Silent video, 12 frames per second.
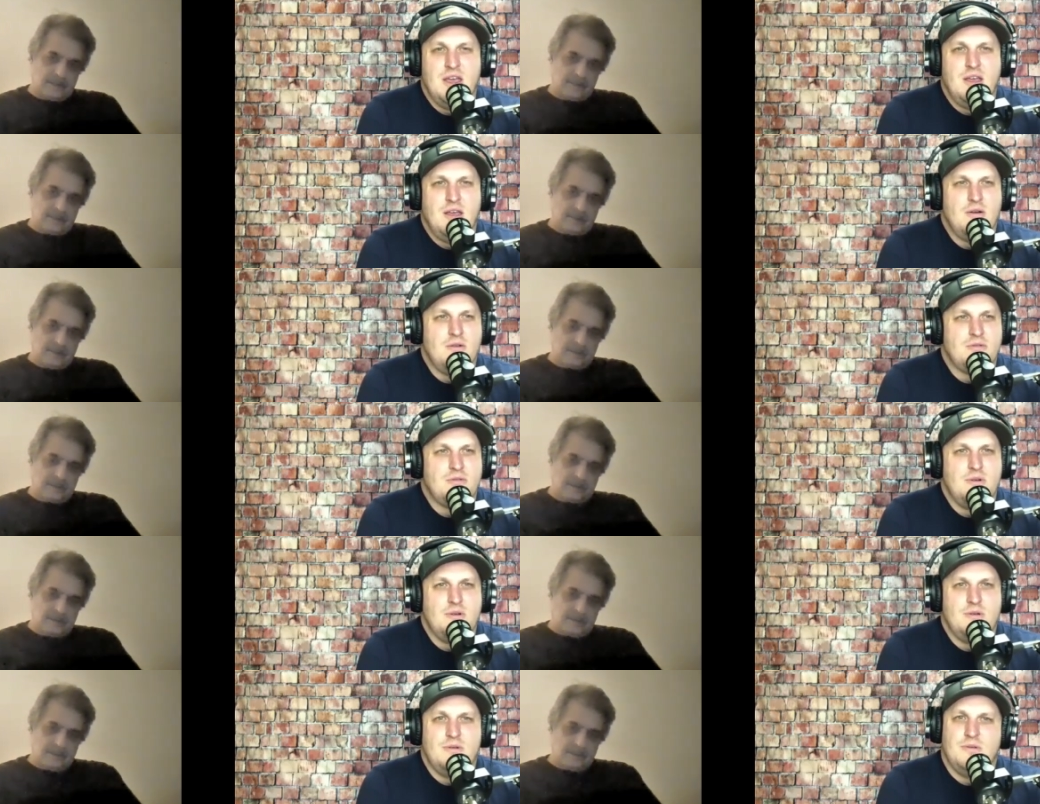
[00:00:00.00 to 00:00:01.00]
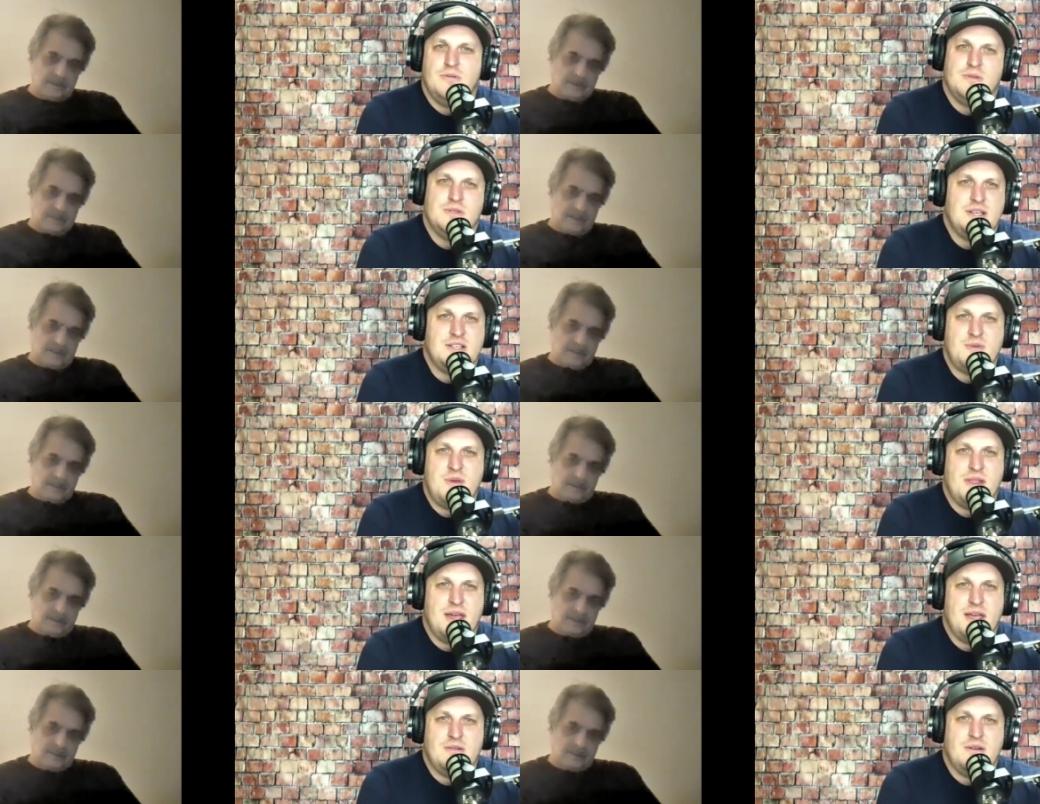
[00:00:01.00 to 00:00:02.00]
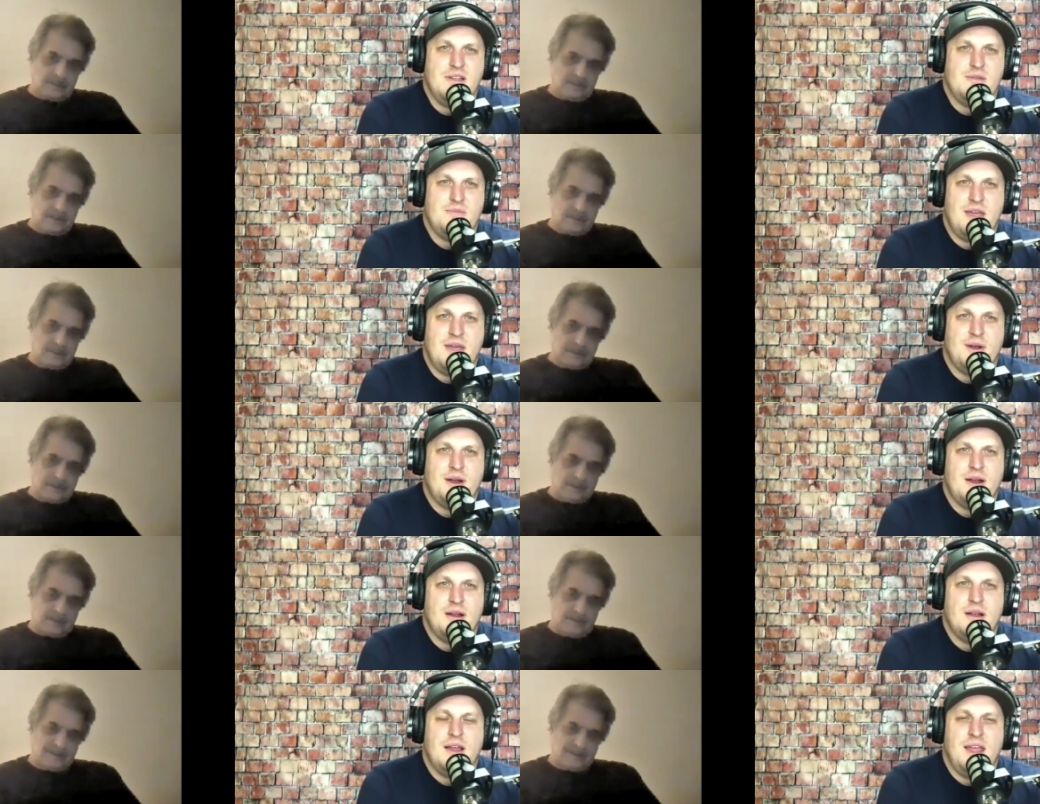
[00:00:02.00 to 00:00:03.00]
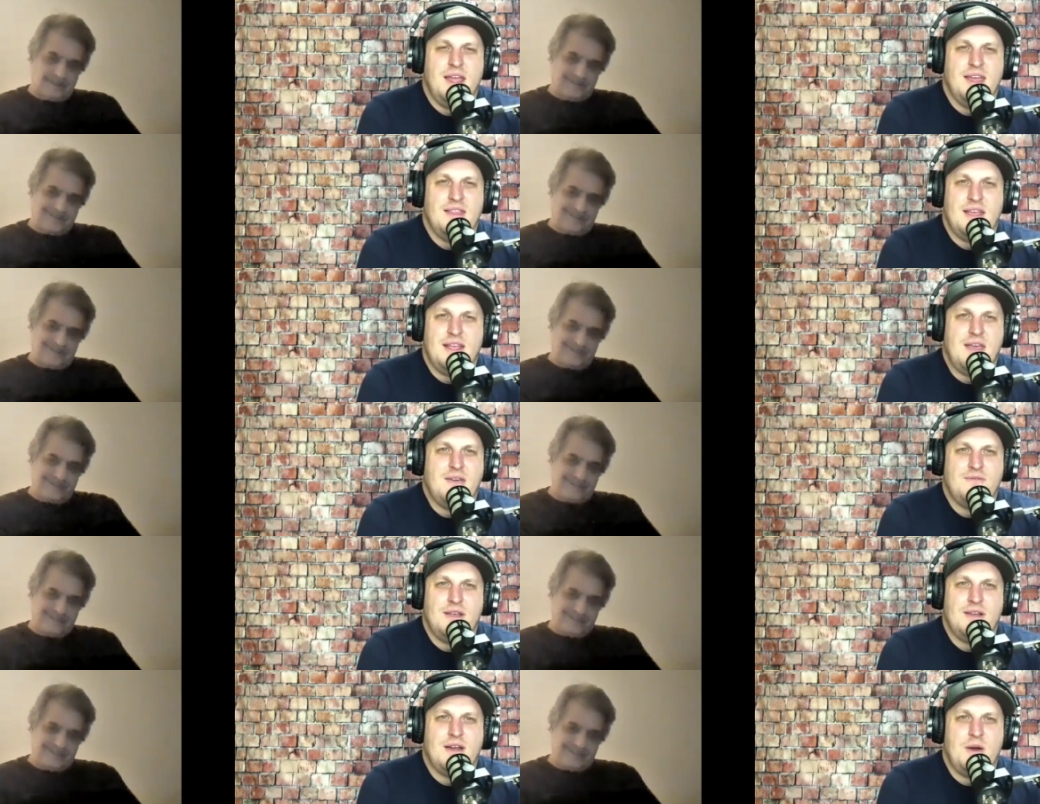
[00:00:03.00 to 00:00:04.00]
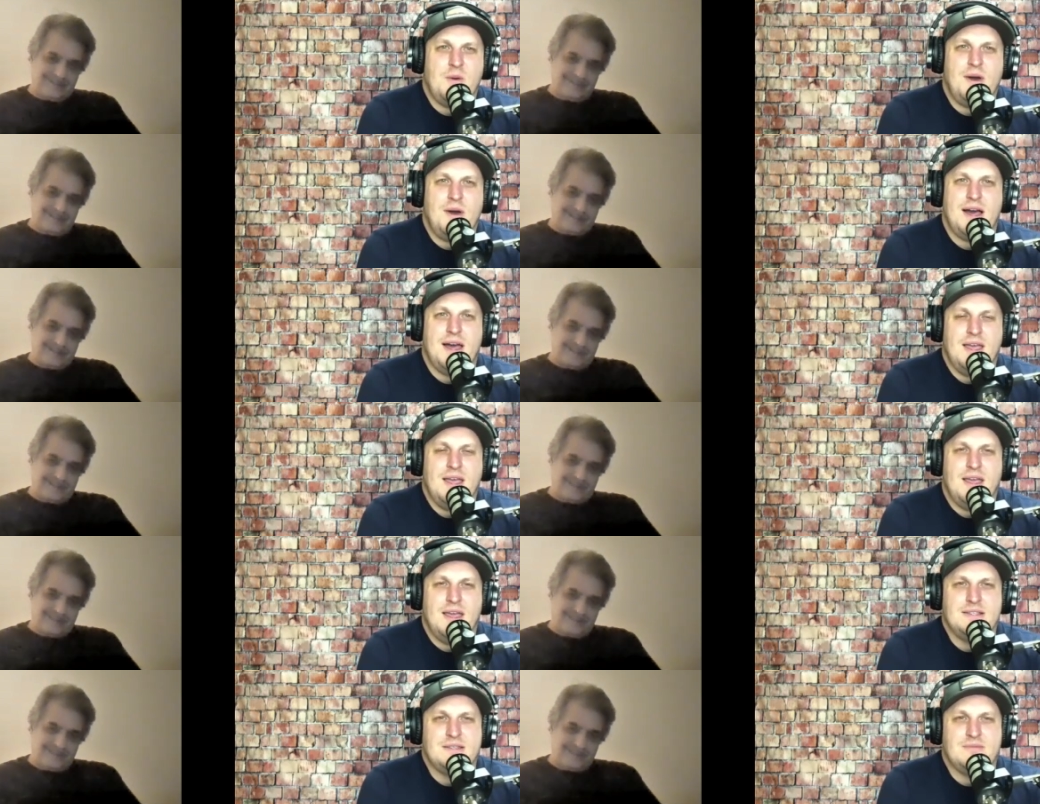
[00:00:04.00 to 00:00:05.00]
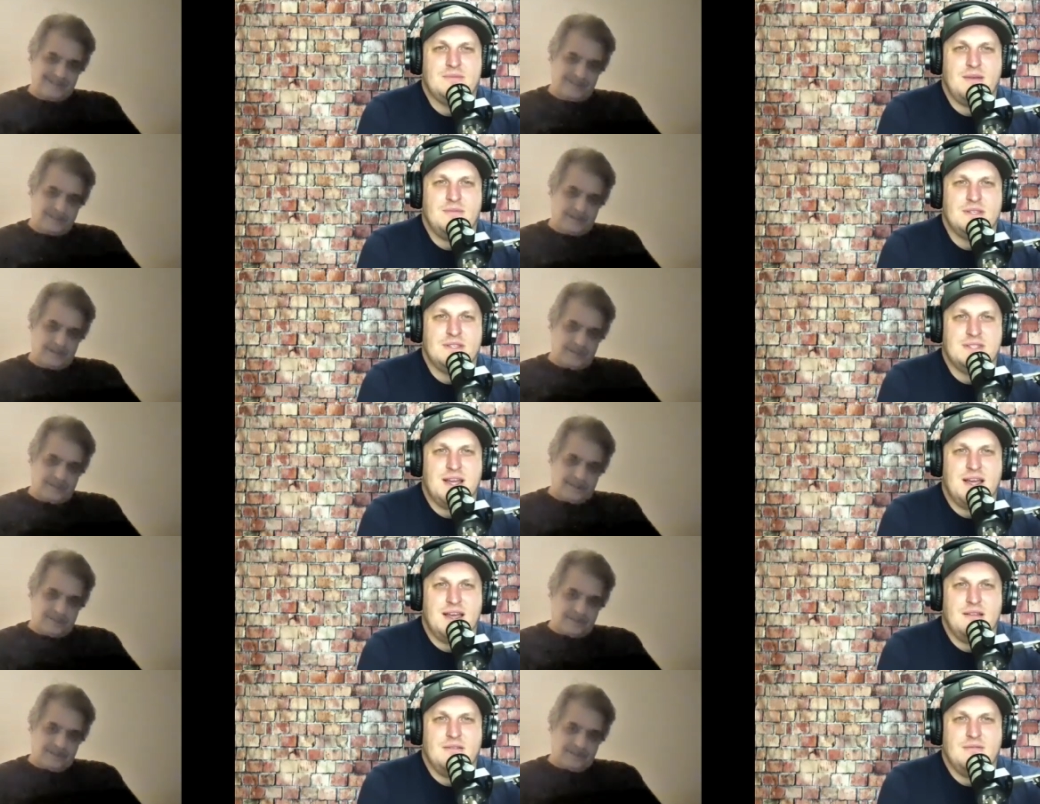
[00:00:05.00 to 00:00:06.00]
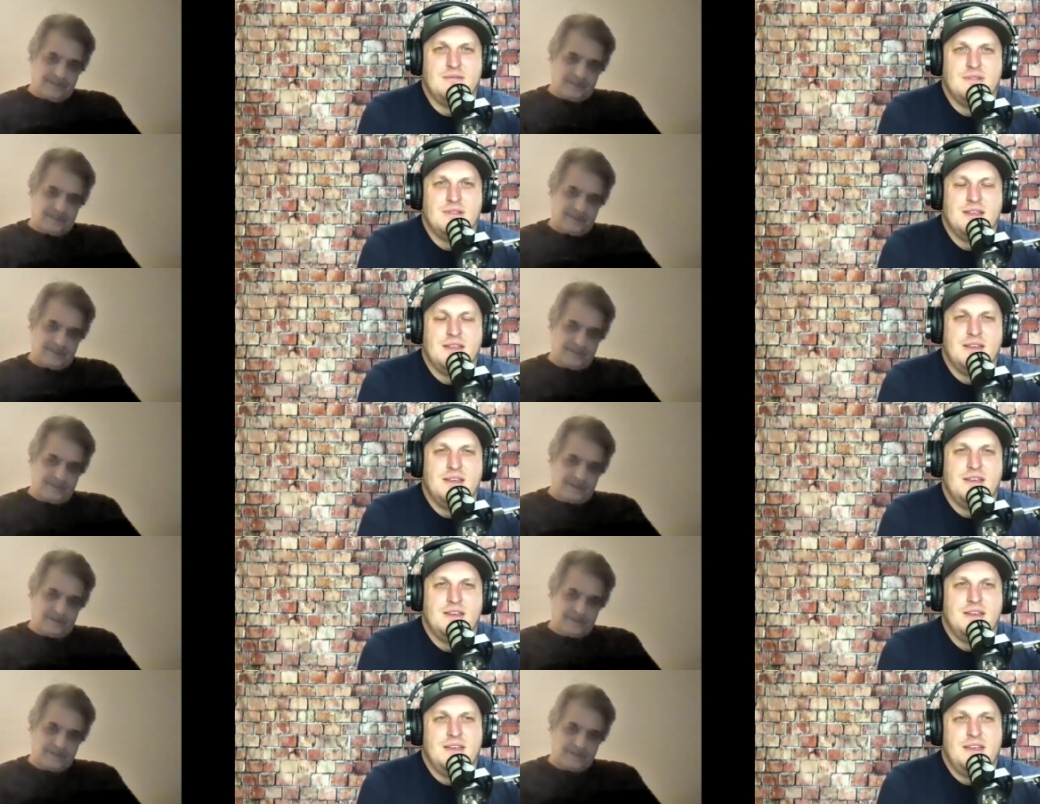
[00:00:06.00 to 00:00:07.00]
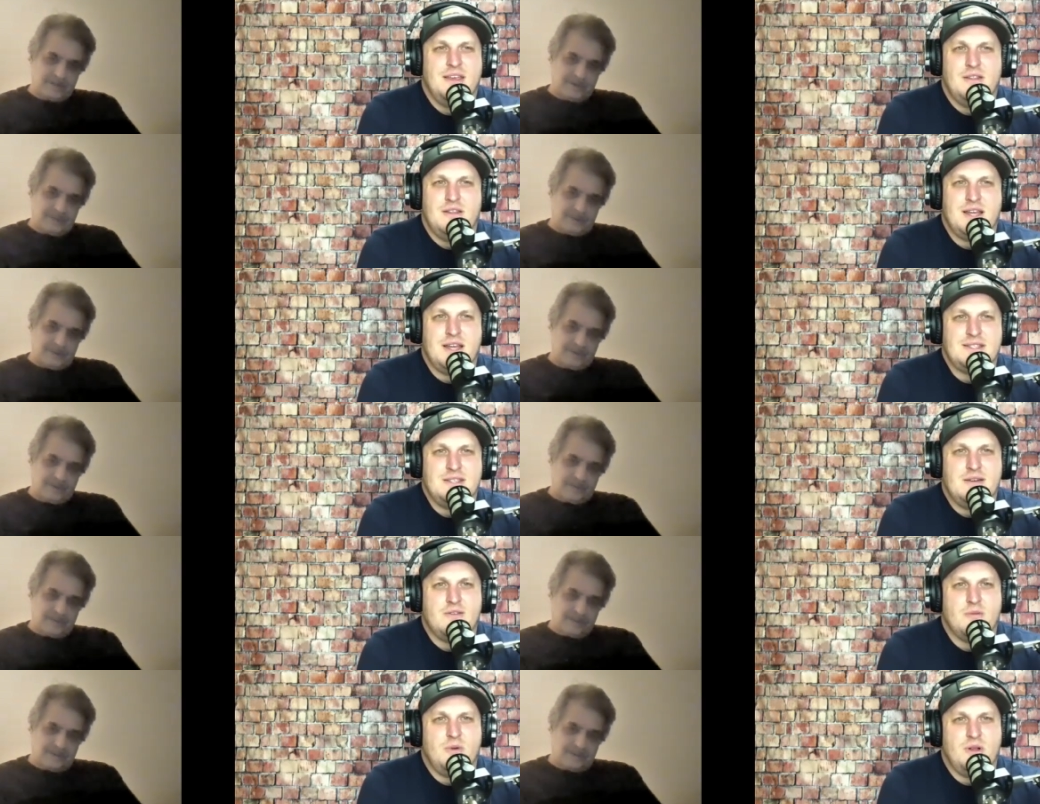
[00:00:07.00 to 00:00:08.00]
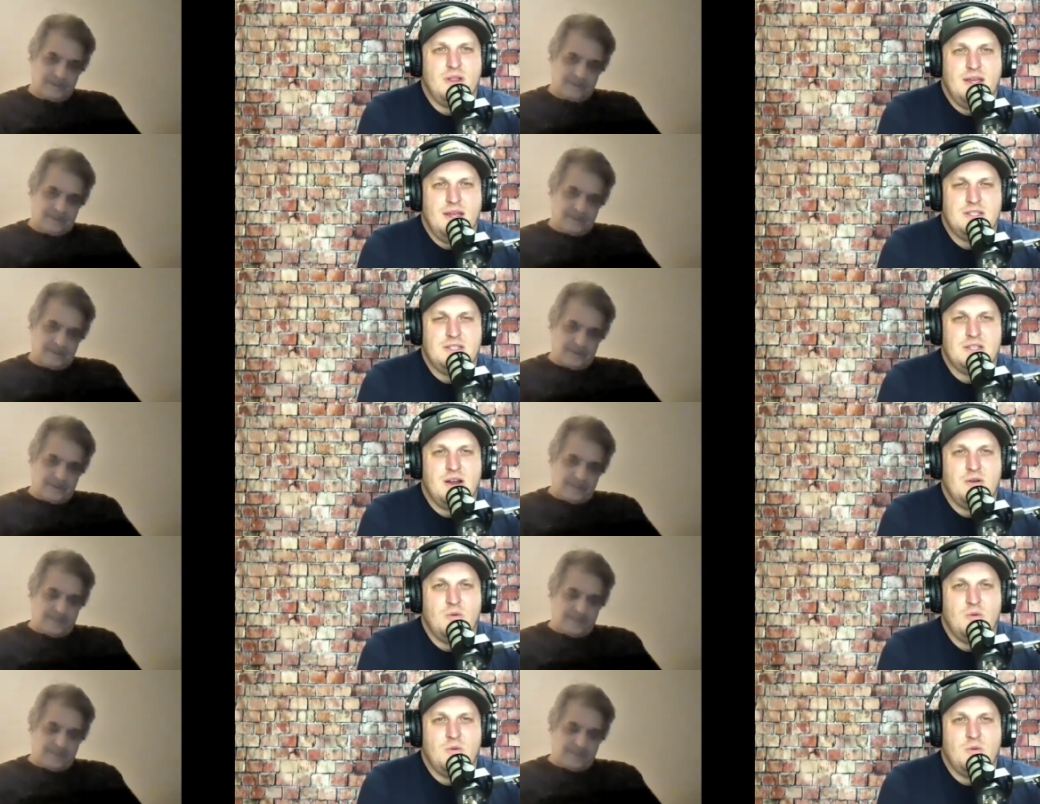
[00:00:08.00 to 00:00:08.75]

Speaker 1: go through salespeople like toilet paper and they can't figure out why. And sometimes it's not, you know, there's not a silver bullet. It's just hard